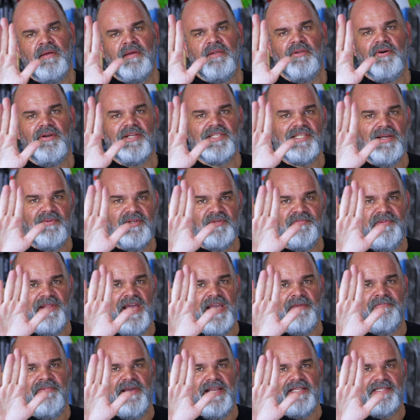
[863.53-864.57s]
Notice how much
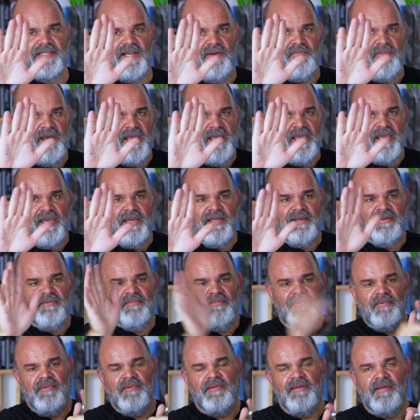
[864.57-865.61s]
black paint's on my hand.
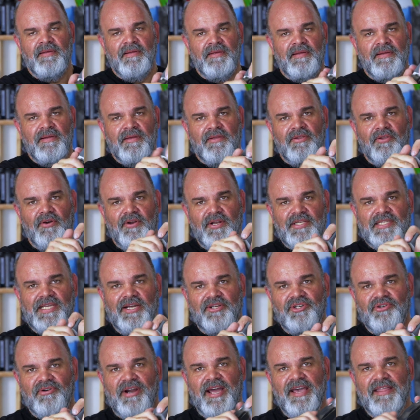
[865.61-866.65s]
Notice how
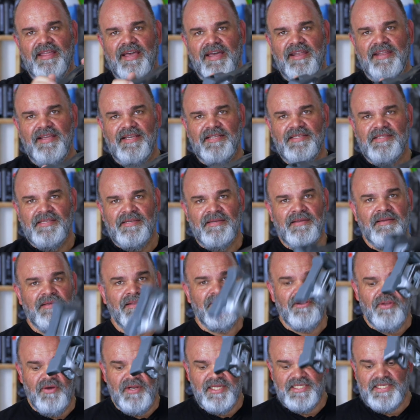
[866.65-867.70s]
dry that is.
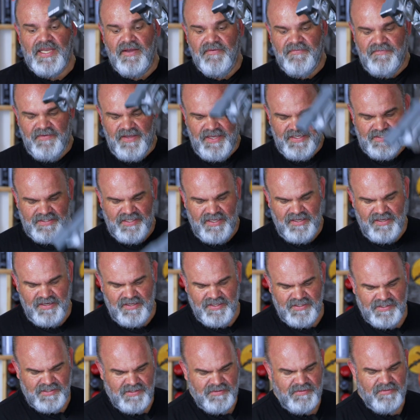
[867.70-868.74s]
Notice how fast that
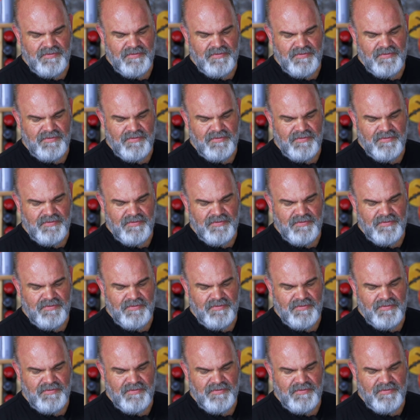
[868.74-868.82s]
is.